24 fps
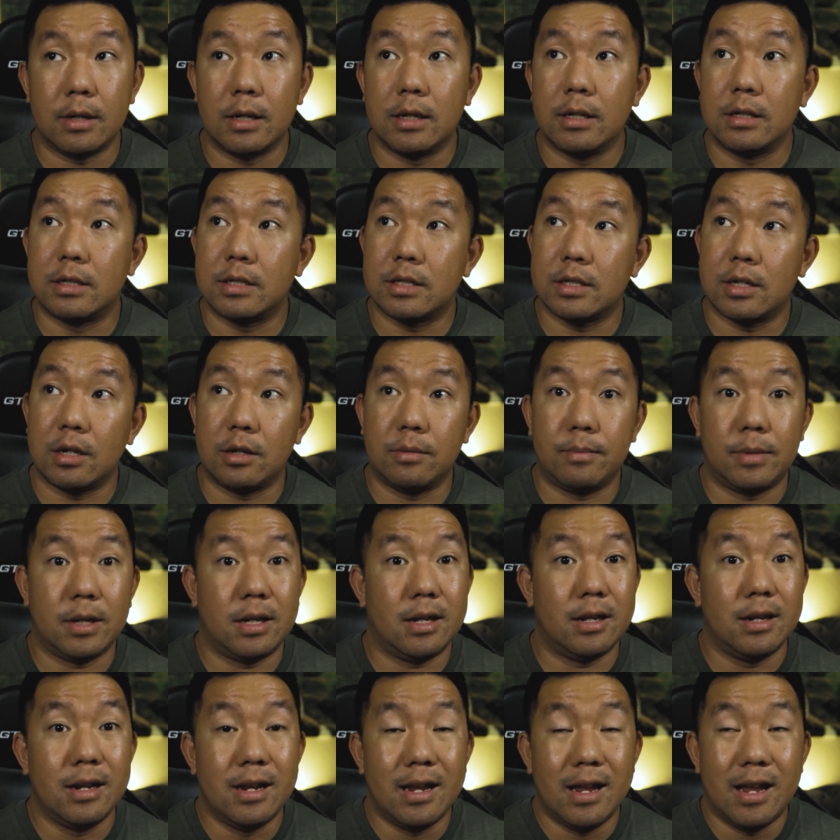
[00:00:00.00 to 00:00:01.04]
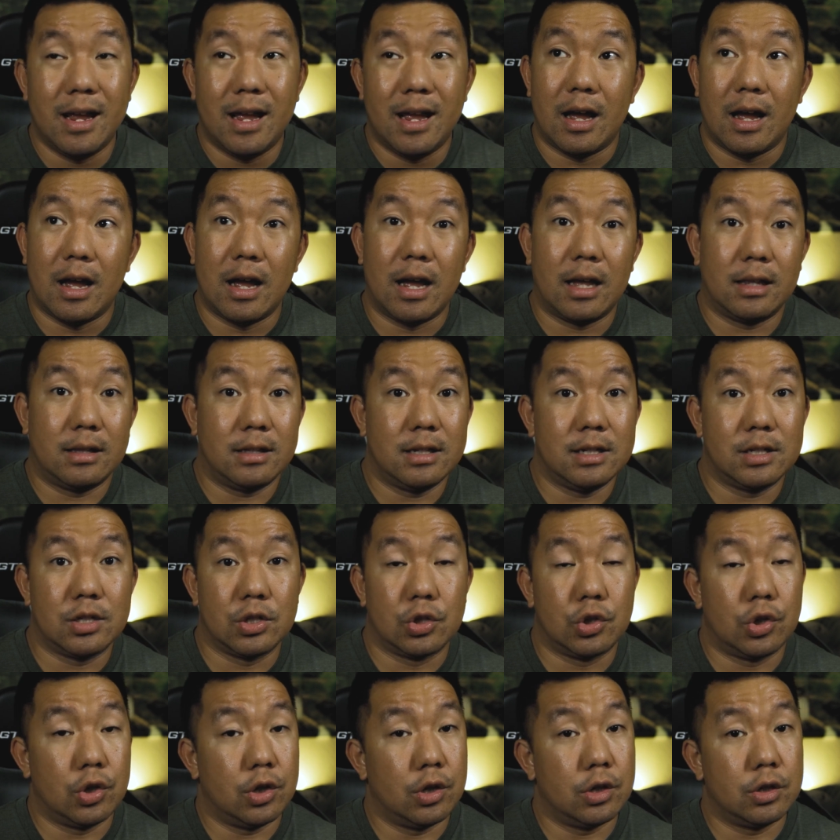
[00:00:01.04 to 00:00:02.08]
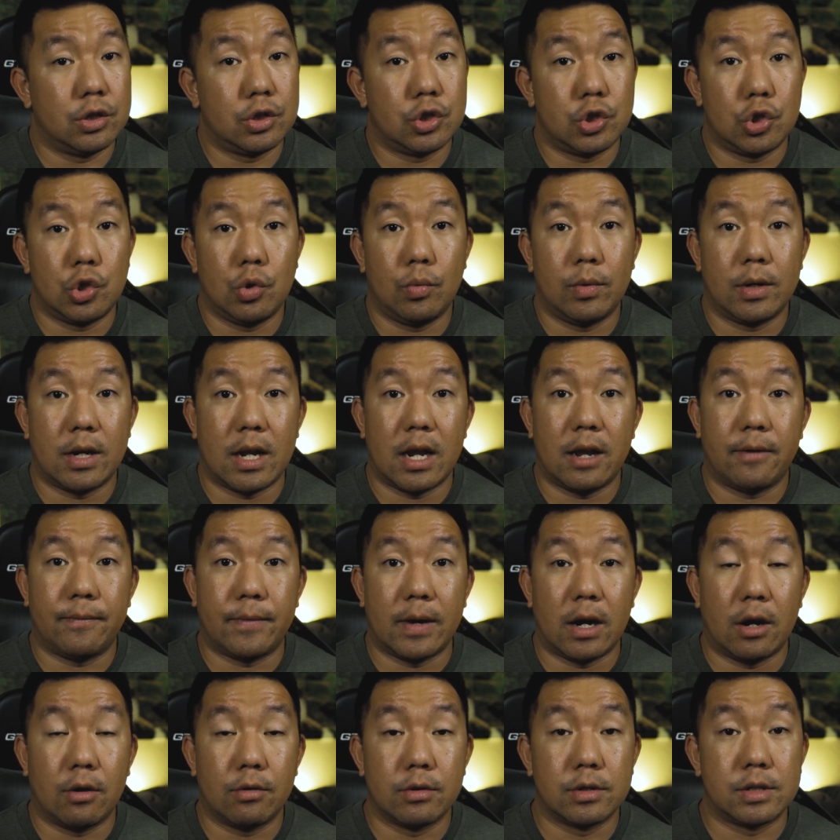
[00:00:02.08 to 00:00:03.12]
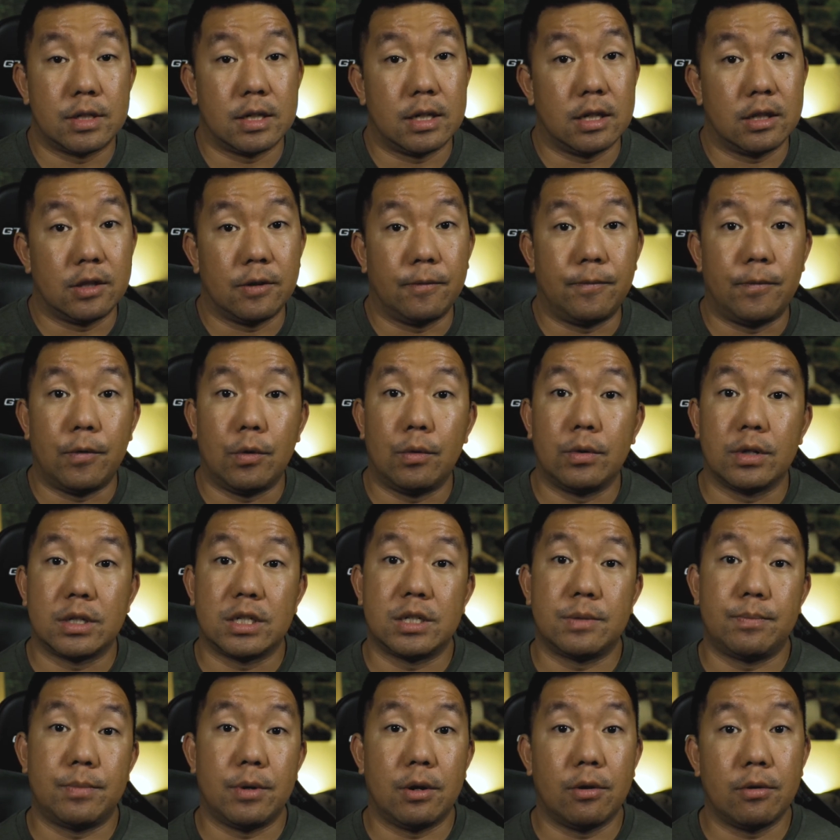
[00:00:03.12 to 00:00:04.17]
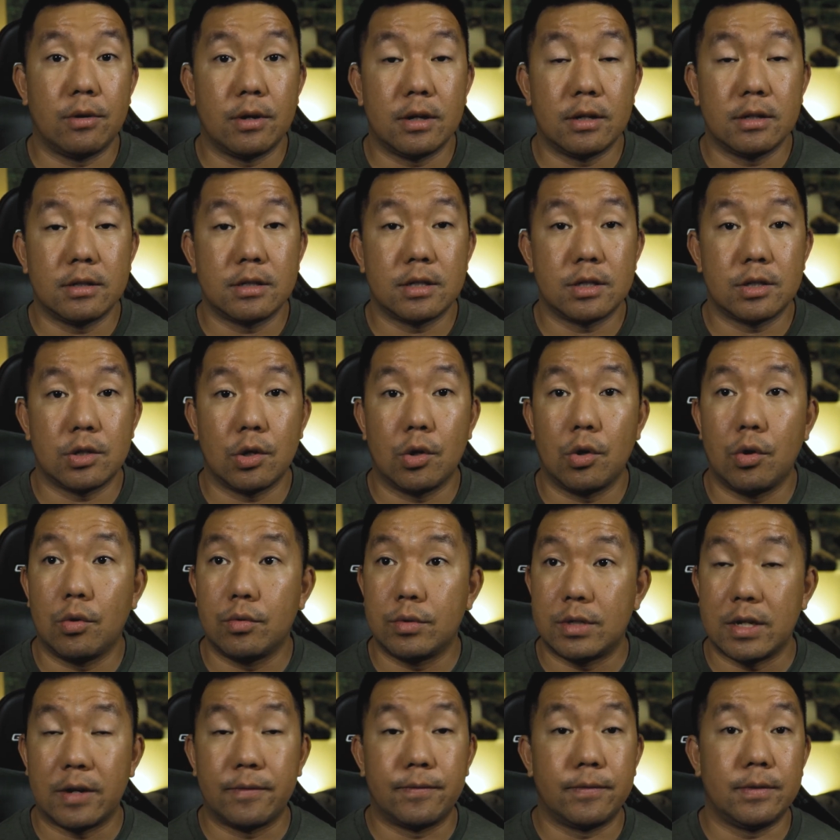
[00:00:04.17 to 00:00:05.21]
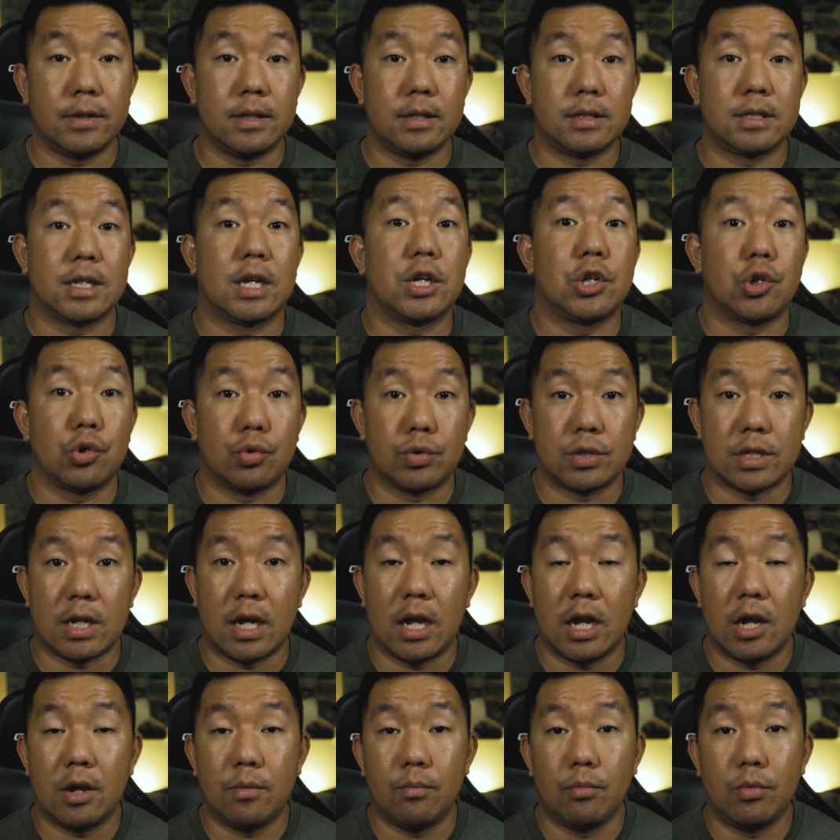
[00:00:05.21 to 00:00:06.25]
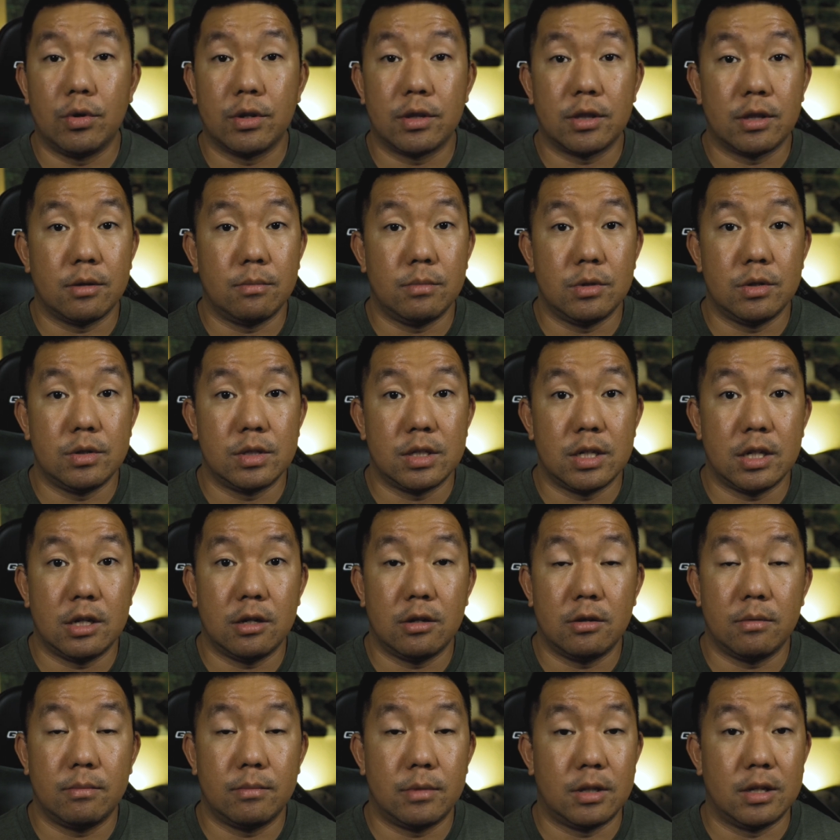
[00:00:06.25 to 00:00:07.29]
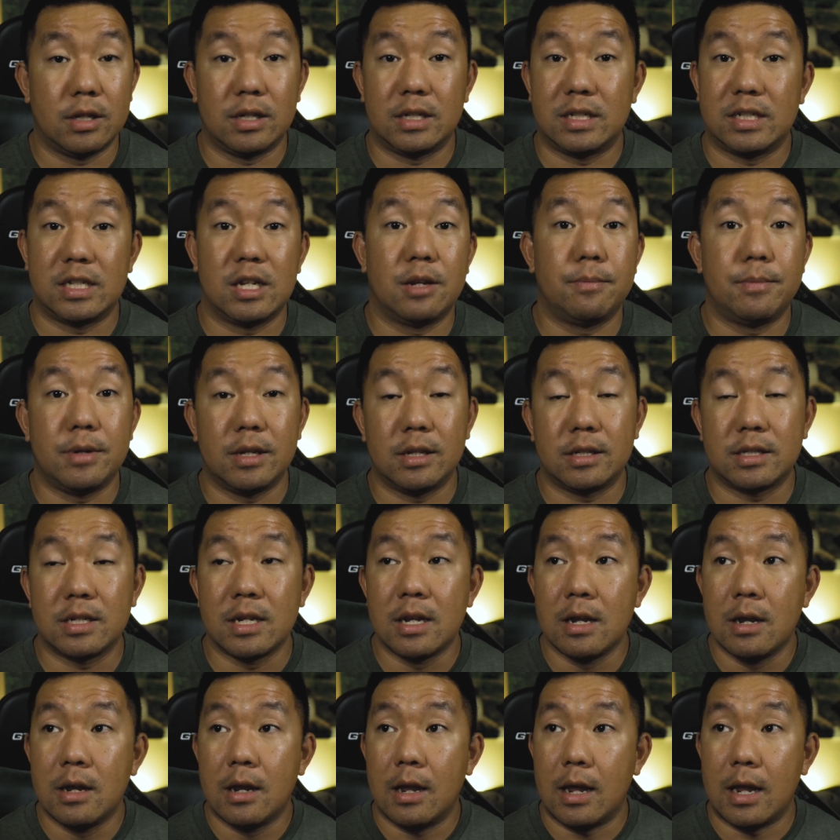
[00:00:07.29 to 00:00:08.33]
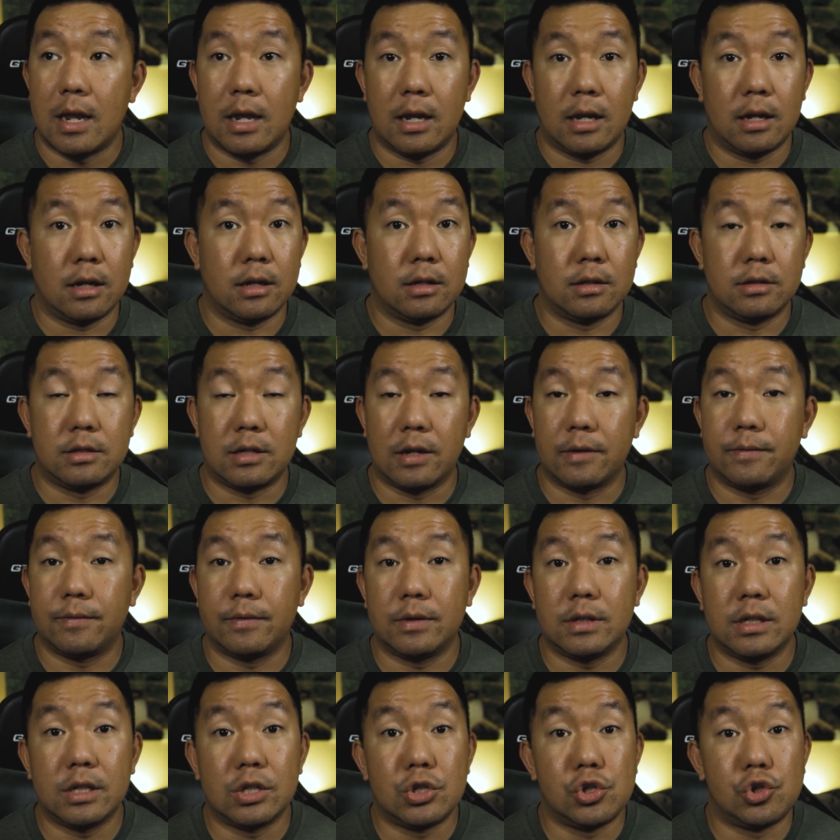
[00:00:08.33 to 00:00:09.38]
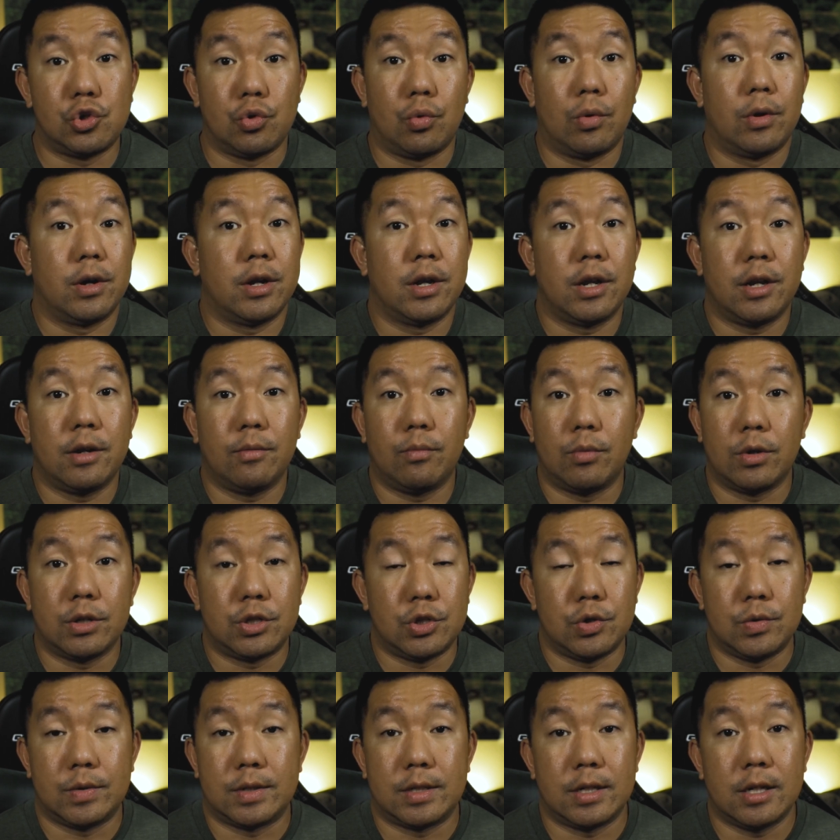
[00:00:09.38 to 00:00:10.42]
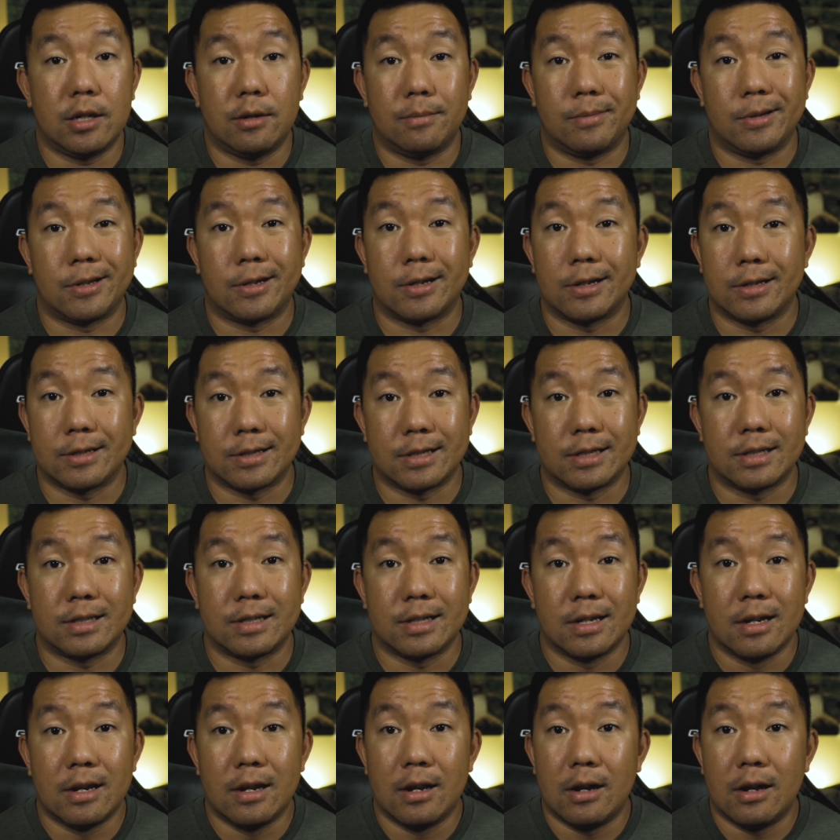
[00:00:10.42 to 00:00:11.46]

It's going to be at least a good 2.5 hours to get the full experience. So definitely take your time with the museum, the exhibits, and definitely enjoy what you see because it's